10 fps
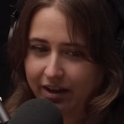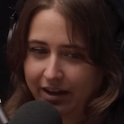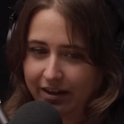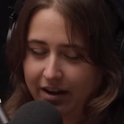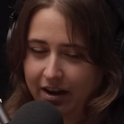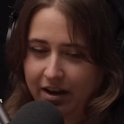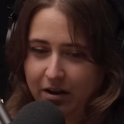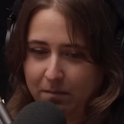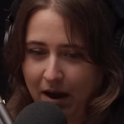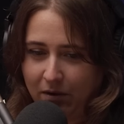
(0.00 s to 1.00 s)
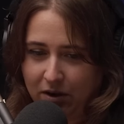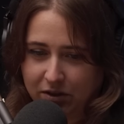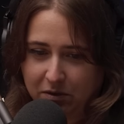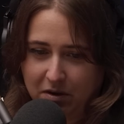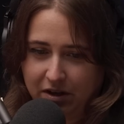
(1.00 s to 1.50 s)
that. I
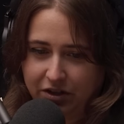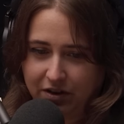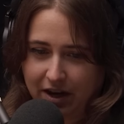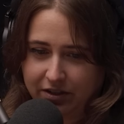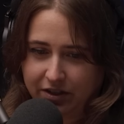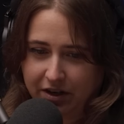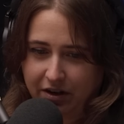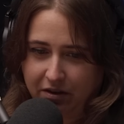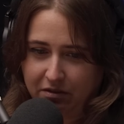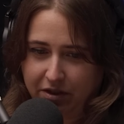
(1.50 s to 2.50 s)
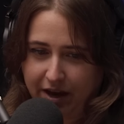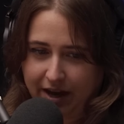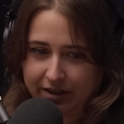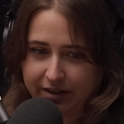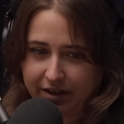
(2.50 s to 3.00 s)
also want you guys to know
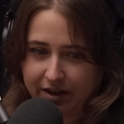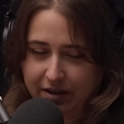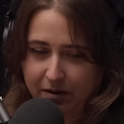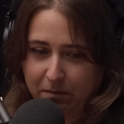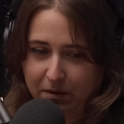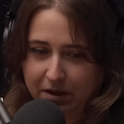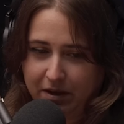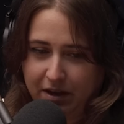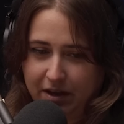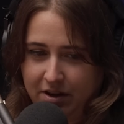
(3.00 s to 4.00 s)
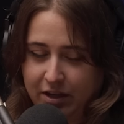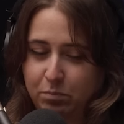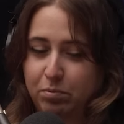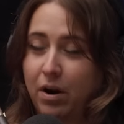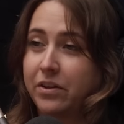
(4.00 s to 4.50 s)
that his
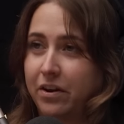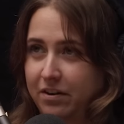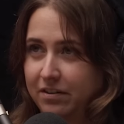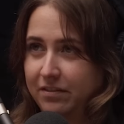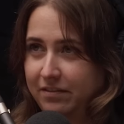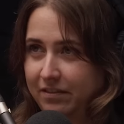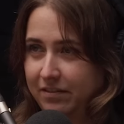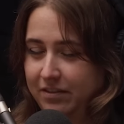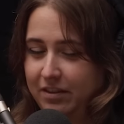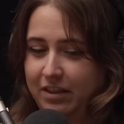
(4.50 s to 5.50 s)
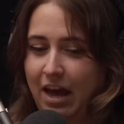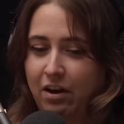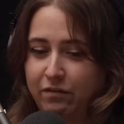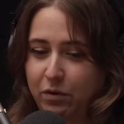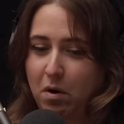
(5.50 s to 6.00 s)
brother, that
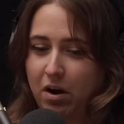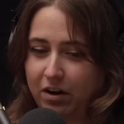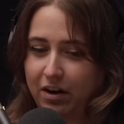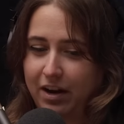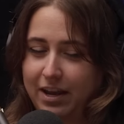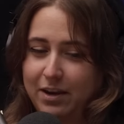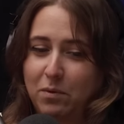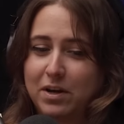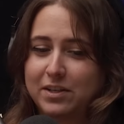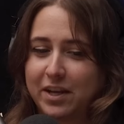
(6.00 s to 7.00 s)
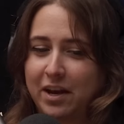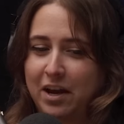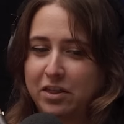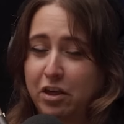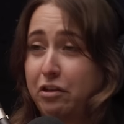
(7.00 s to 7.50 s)
of the Walker, it was
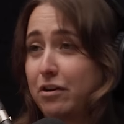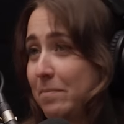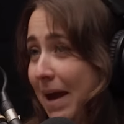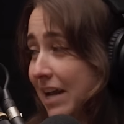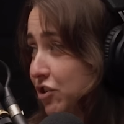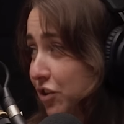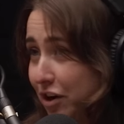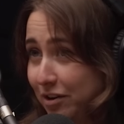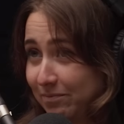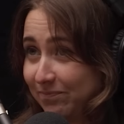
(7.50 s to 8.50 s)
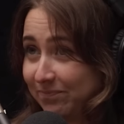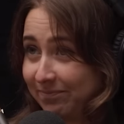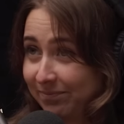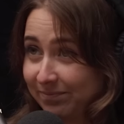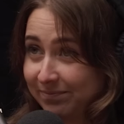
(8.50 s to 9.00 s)
the third Bachelor.
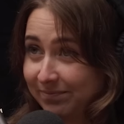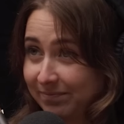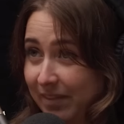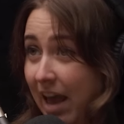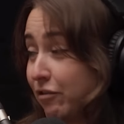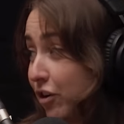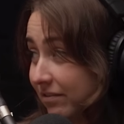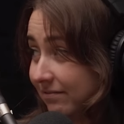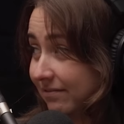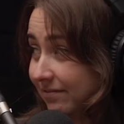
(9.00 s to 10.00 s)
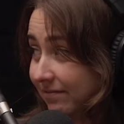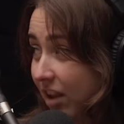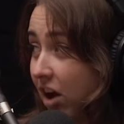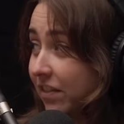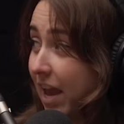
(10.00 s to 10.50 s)
ever
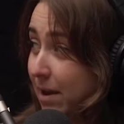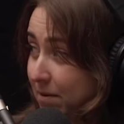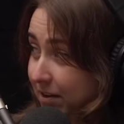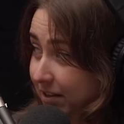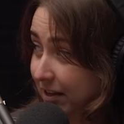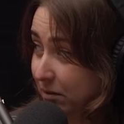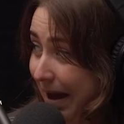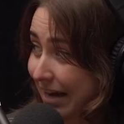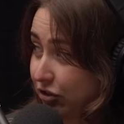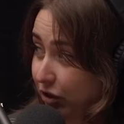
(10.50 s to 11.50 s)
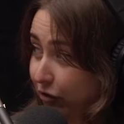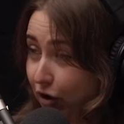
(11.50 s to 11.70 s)
on the ABC's Bachelor